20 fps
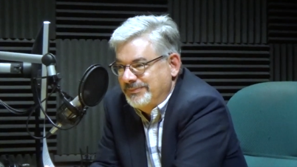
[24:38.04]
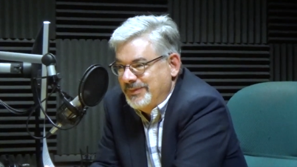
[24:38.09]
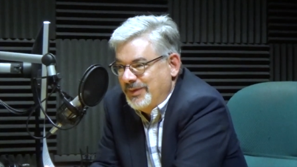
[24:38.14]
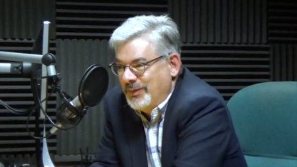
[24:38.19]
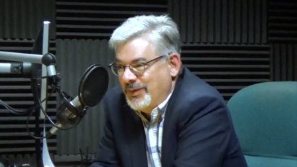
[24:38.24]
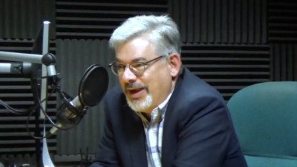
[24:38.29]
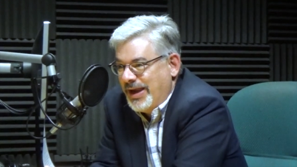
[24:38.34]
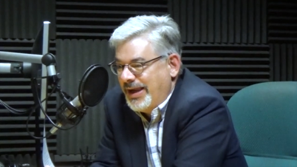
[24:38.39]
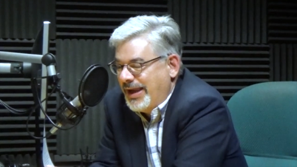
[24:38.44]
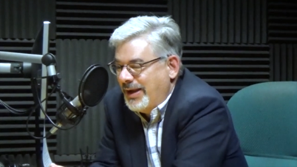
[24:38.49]
Mm.
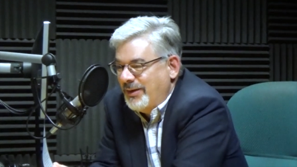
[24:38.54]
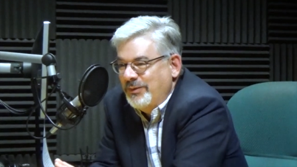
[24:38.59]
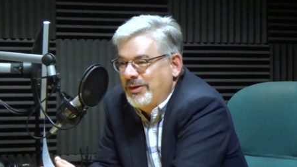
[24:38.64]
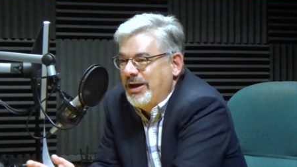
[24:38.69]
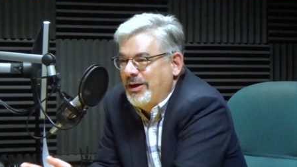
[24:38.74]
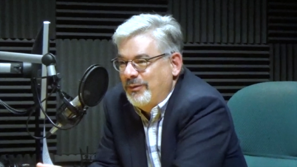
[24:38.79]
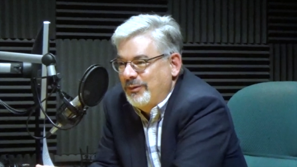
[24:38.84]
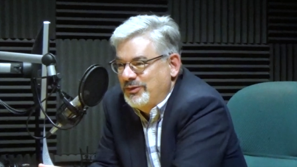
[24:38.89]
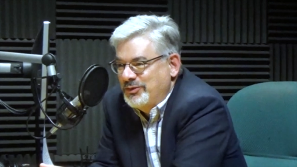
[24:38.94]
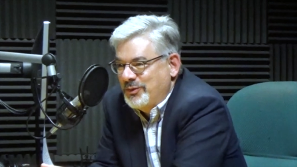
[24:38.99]
Okay, I don't
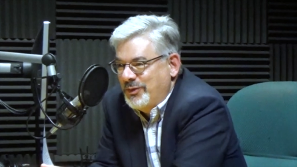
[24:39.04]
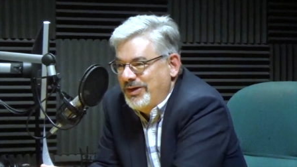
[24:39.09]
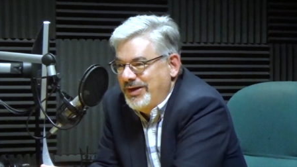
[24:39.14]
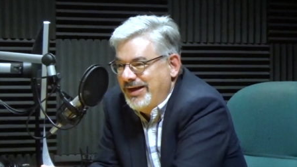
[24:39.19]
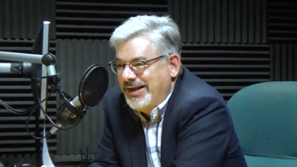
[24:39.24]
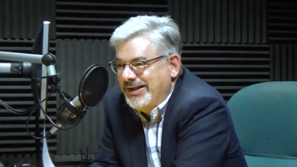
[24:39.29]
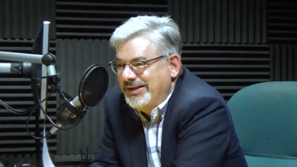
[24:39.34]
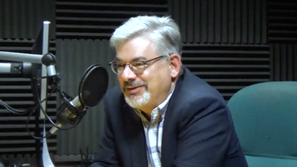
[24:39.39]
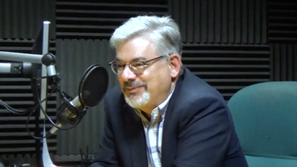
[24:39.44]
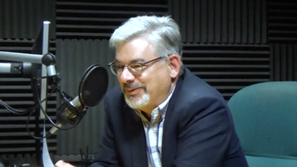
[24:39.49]
care which one it
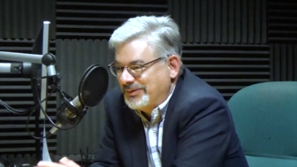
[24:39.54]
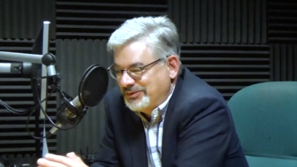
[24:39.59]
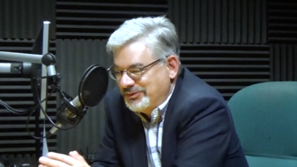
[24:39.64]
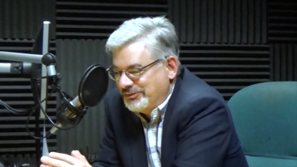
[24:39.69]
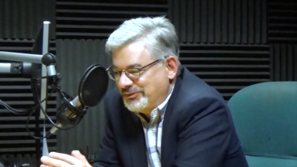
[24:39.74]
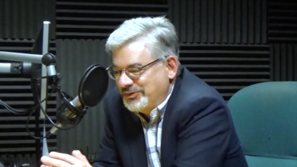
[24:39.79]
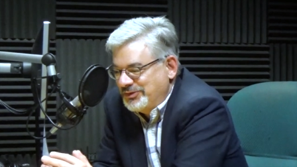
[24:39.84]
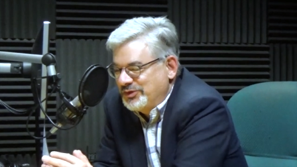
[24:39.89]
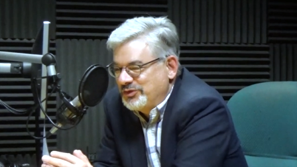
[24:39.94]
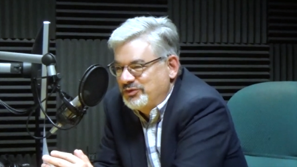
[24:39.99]
is, but you're
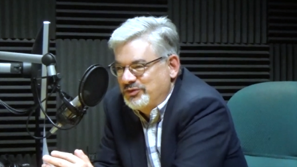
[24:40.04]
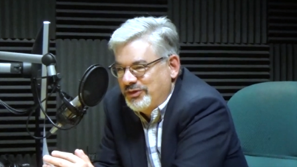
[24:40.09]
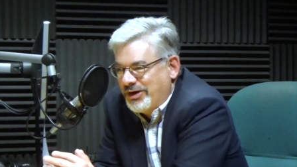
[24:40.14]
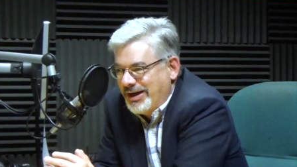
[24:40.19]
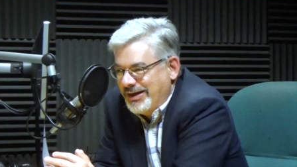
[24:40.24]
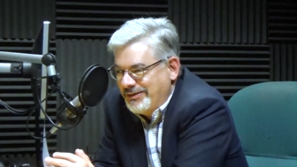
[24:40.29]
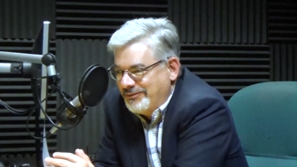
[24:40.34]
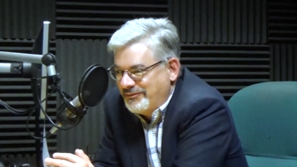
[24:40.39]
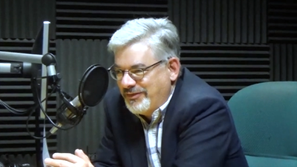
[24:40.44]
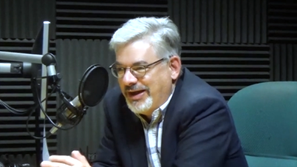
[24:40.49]
just
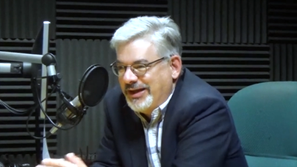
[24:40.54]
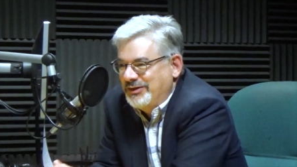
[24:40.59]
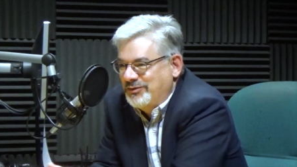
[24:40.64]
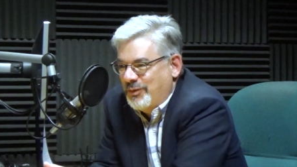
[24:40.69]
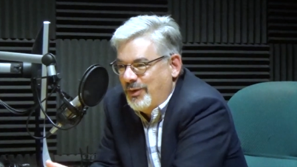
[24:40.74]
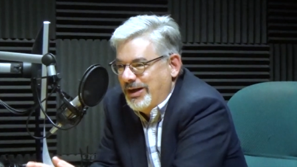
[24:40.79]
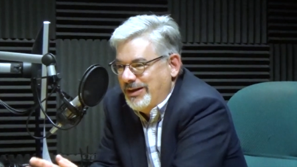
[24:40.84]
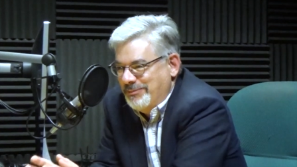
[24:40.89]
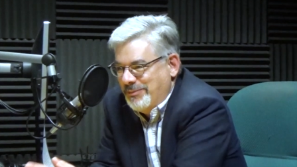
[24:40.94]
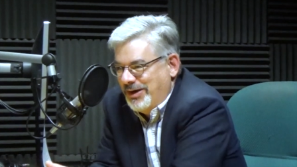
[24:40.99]
trying to find
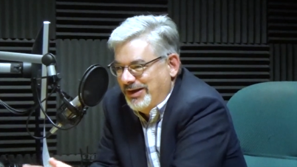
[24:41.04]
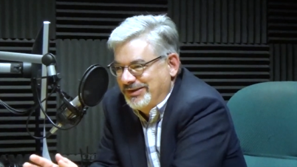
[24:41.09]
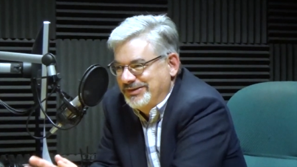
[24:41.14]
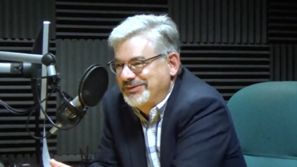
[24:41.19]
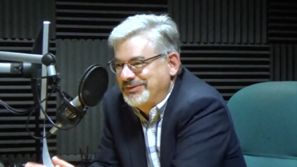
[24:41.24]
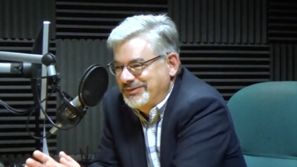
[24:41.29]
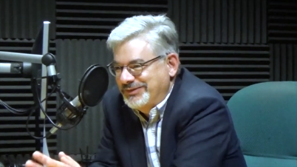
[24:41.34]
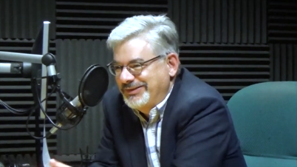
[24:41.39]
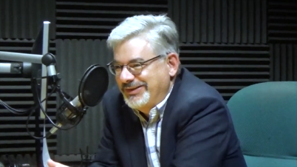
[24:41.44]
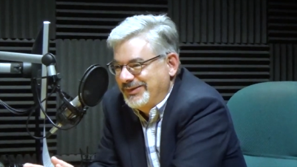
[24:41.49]
20
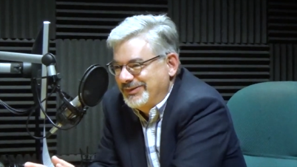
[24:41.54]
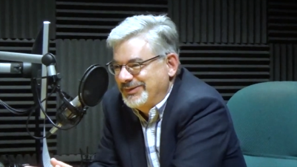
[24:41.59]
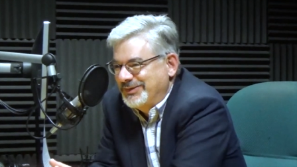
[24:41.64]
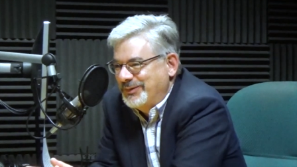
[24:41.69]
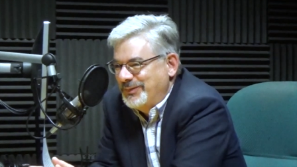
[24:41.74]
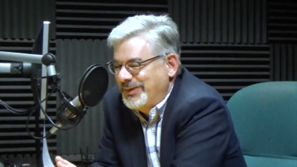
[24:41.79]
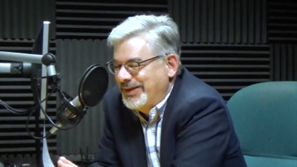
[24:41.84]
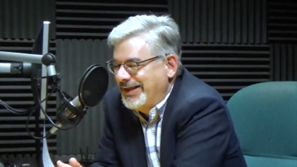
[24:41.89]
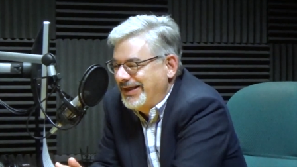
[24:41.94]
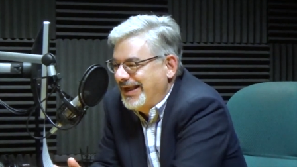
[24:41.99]
bucks, you know, so
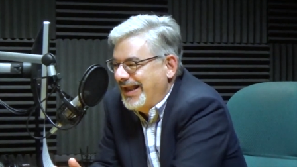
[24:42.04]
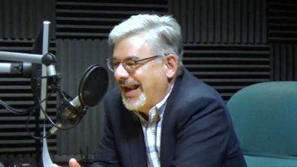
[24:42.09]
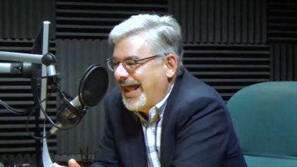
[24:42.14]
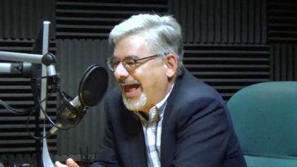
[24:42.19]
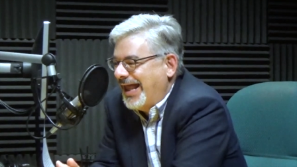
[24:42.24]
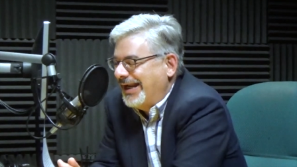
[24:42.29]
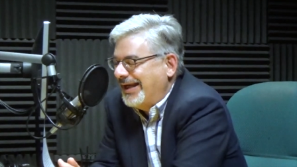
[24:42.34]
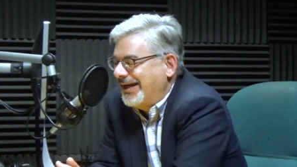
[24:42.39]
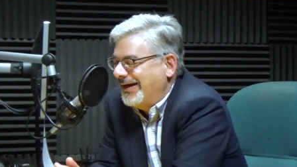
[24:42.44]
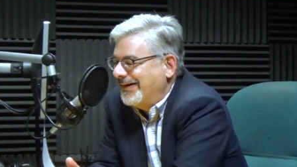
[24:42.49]
you get
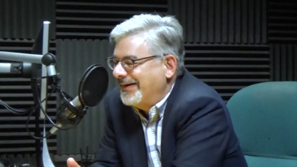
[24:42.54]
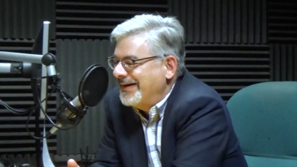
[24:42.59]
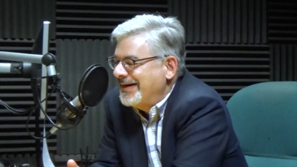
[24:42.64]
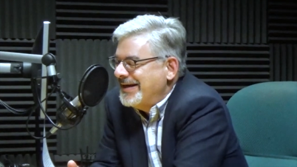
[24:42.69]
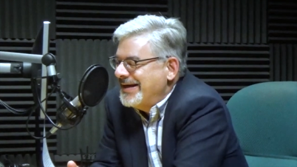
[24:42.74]
out of here.